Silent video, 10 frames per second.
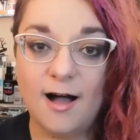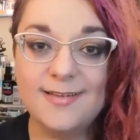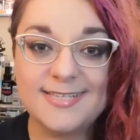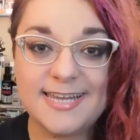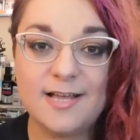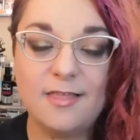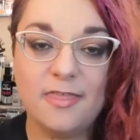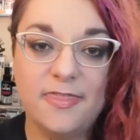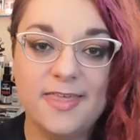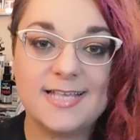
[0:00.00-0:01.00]
Until
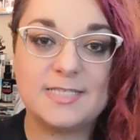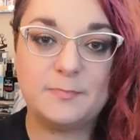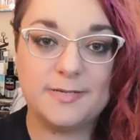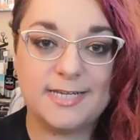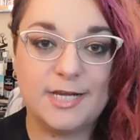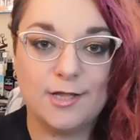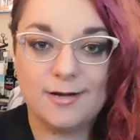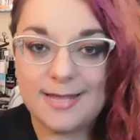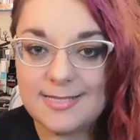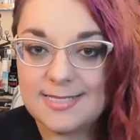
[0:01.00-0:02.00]
this
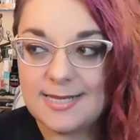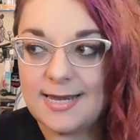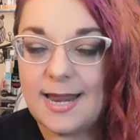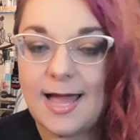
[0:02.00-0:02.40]
particular incident,